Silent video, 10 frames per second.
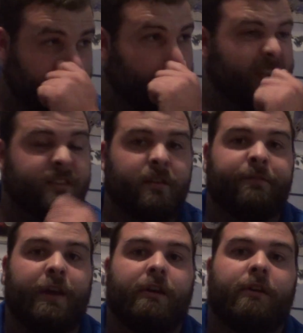This is a
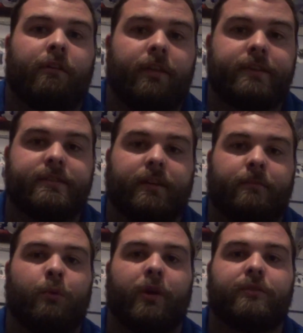very
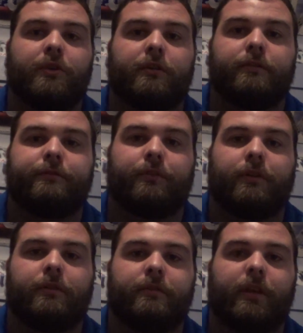realistic point total
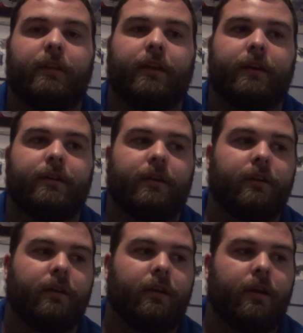for Nylander.
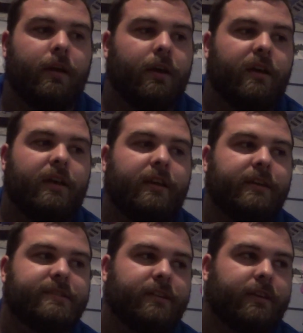He
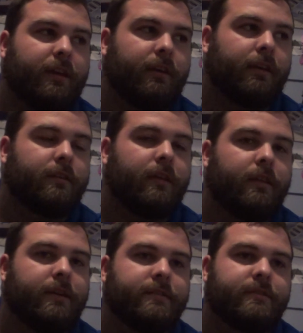easily can get to
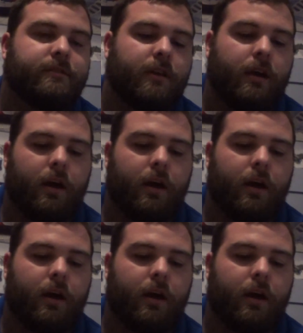this.